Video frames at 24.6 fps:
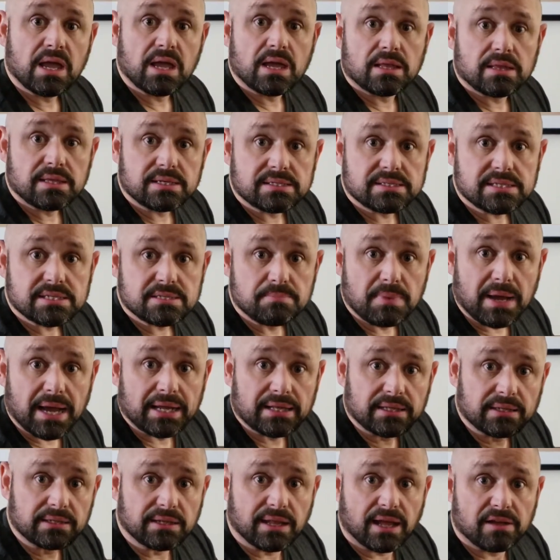This is my
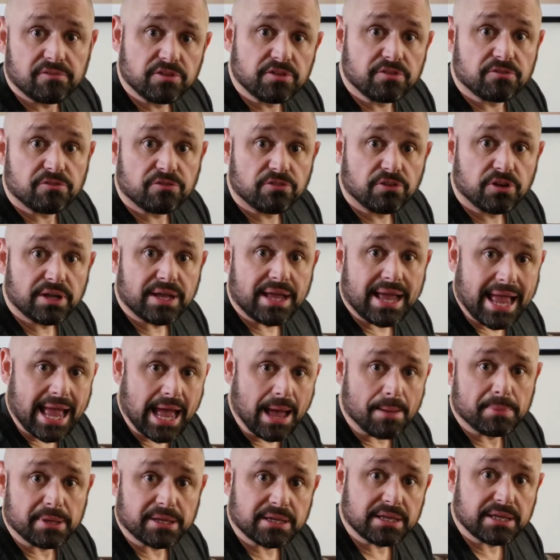11-foot
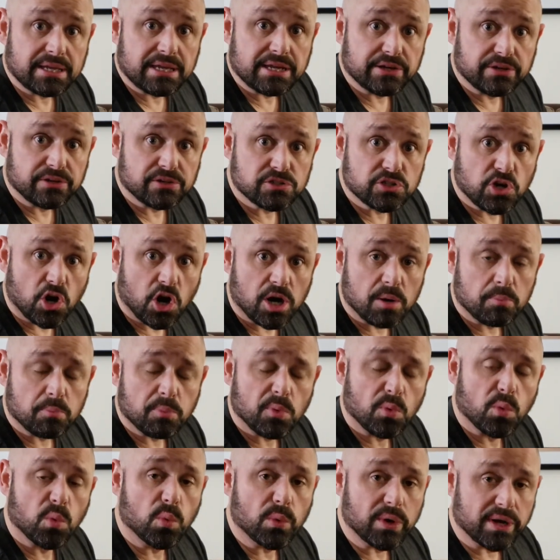hammock gear tarp
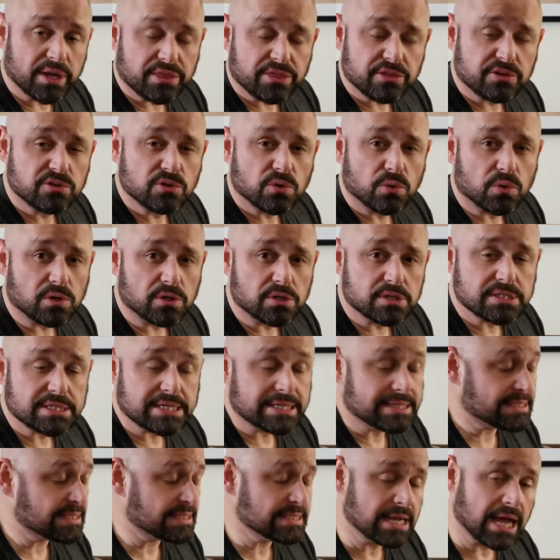with doors.
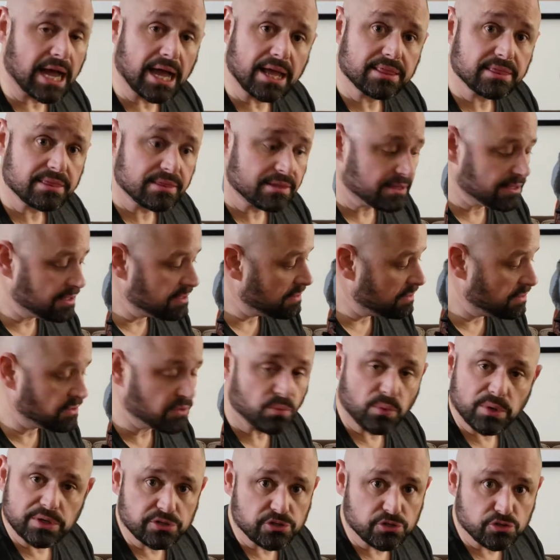It's not the
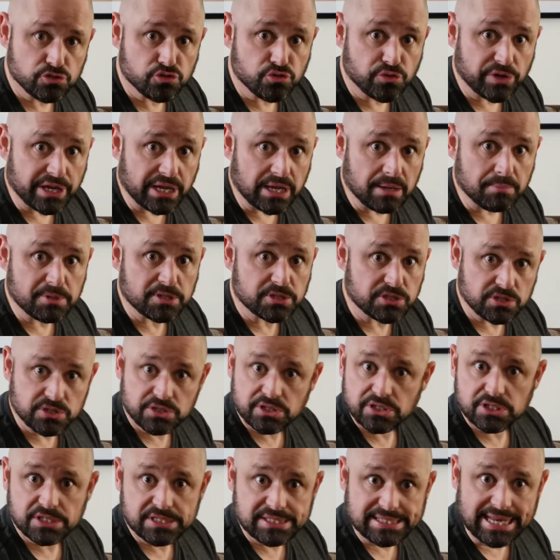Winter Dream, it's just
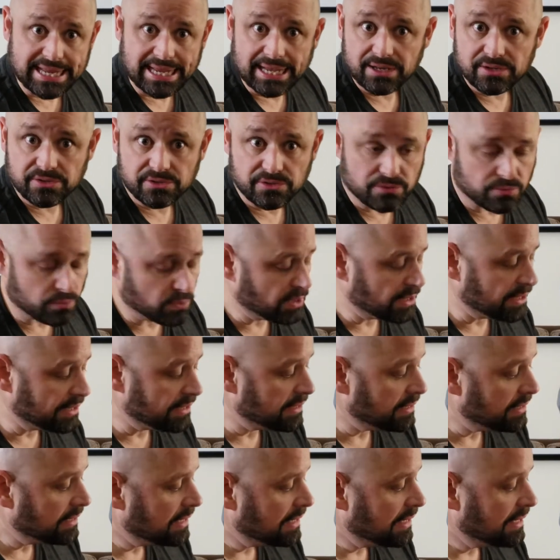the standard one.